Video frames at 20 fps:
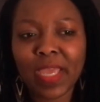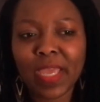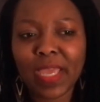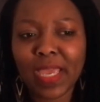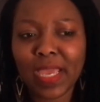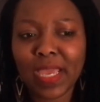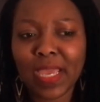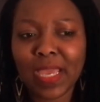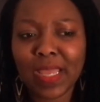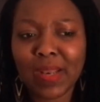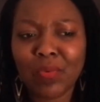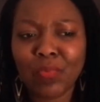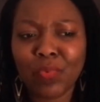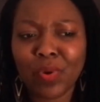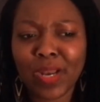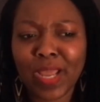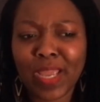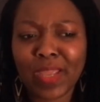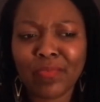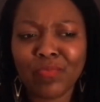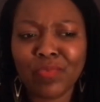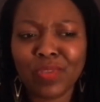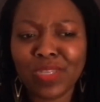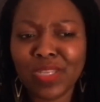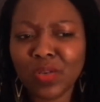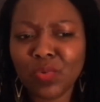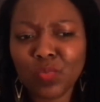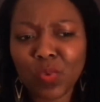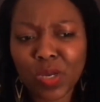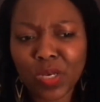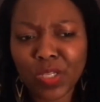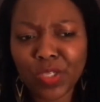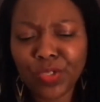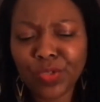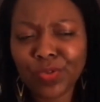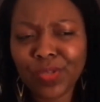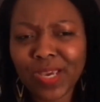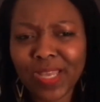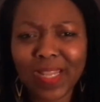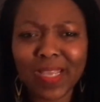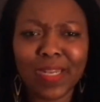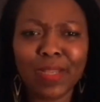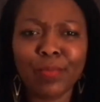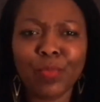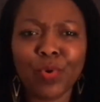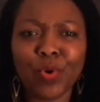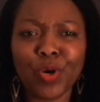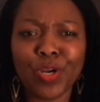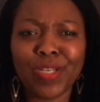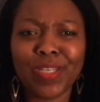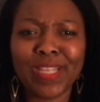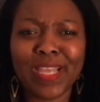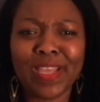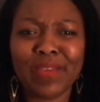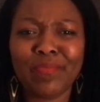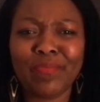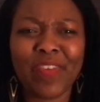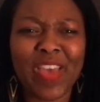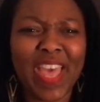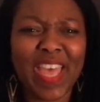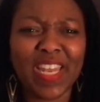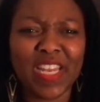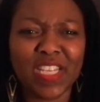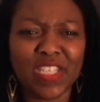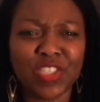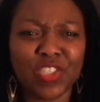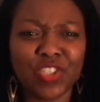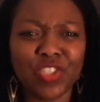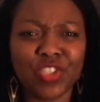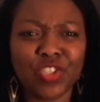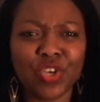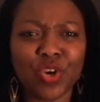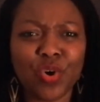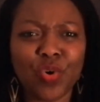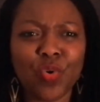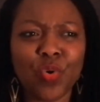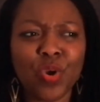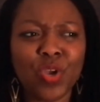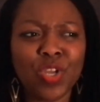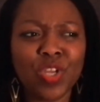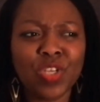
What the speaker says: And when I didn't want to do that anymore, they vanished. So